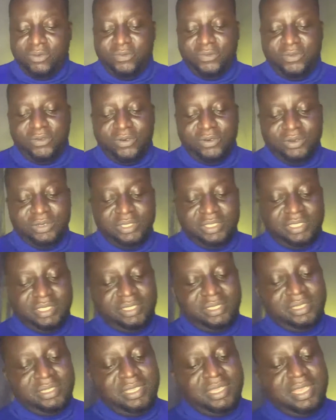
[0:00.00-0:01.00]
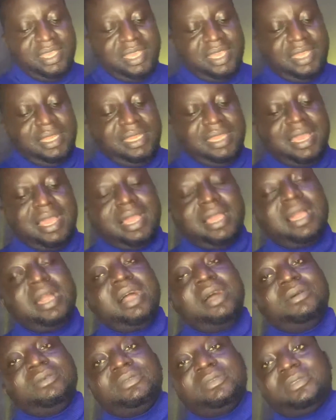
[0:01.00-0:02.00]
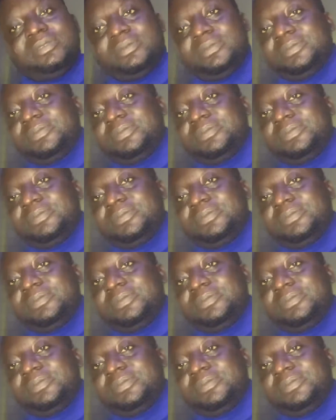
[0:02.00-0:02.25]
forge any accounts.